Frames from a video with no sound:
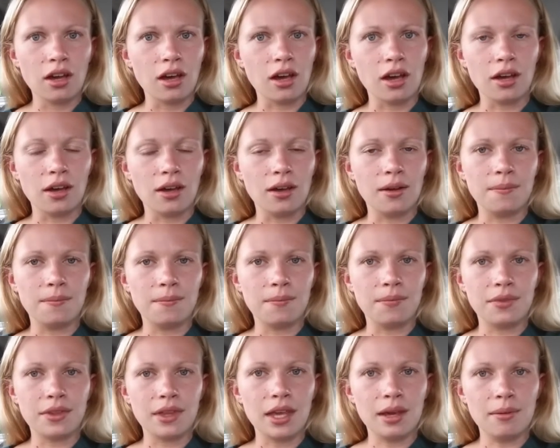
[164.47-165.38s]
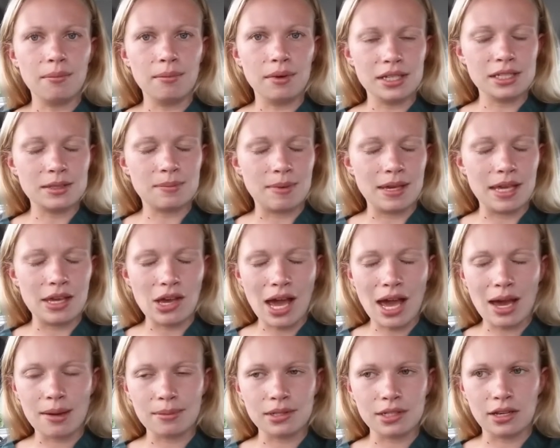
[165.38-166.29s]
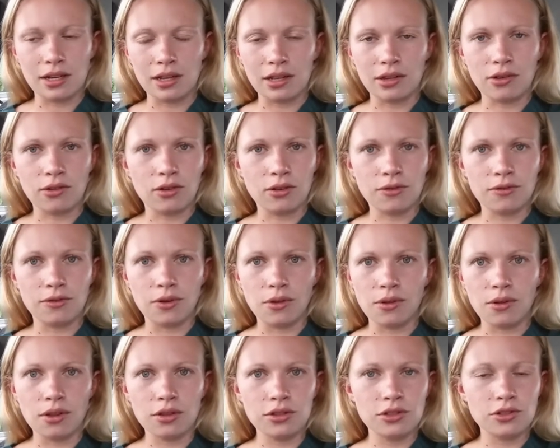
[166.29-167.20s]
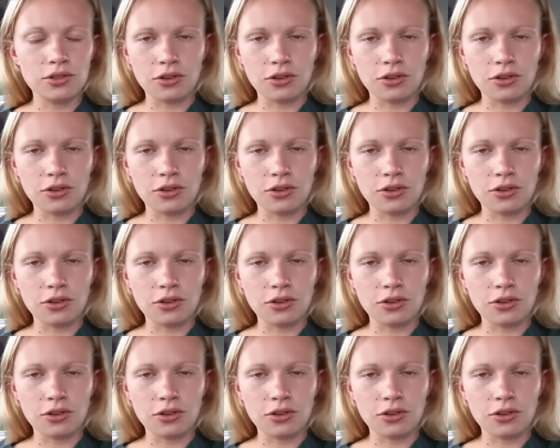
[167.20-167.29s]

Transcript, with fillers: Um, it must be absolutely awful.